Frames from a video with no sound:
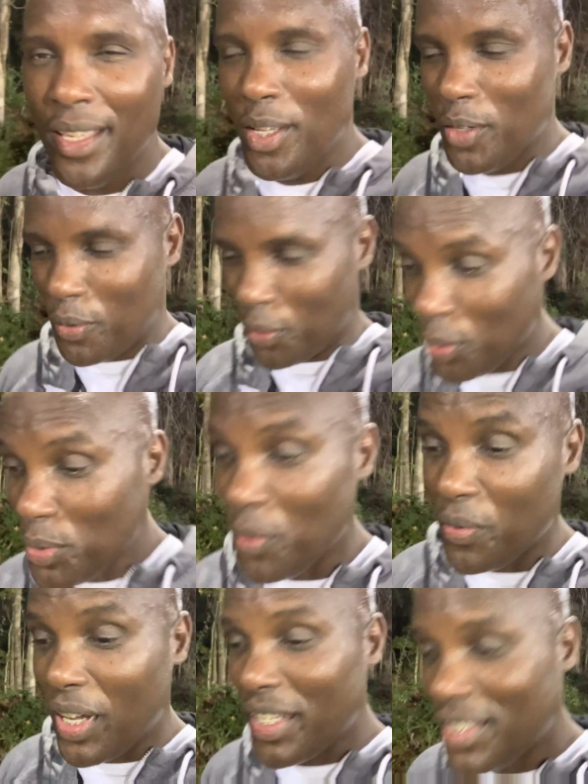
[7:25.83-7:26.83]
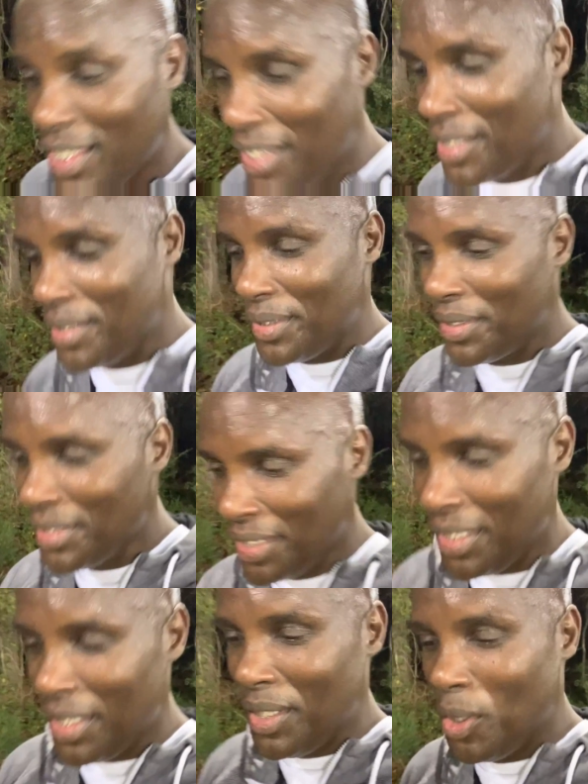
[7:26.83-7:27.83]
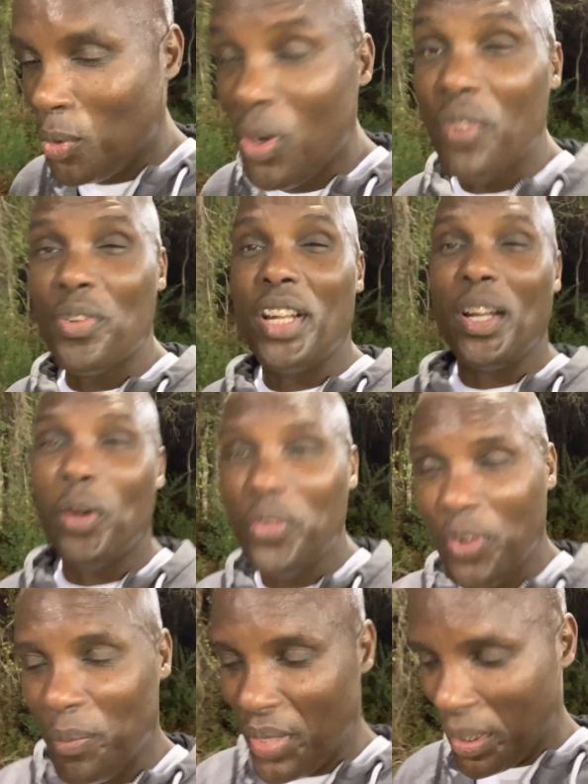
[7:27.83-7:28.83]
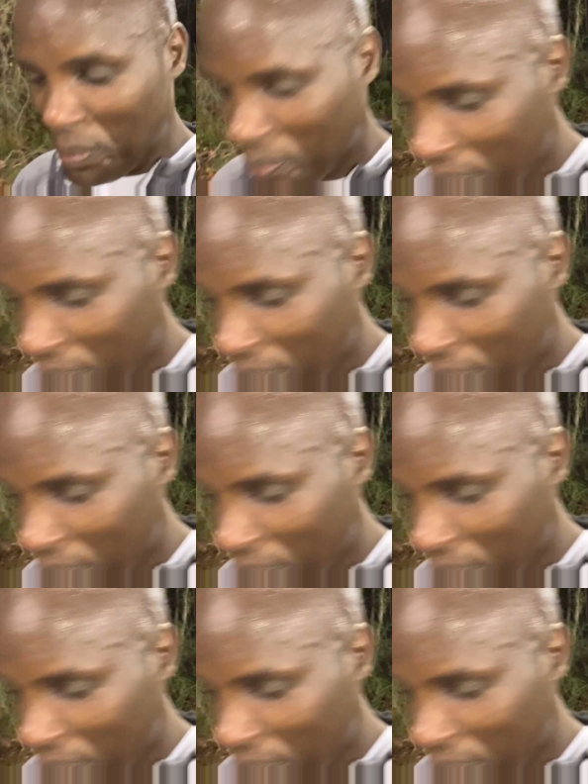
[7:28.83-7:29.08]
For those of us who have run away from them,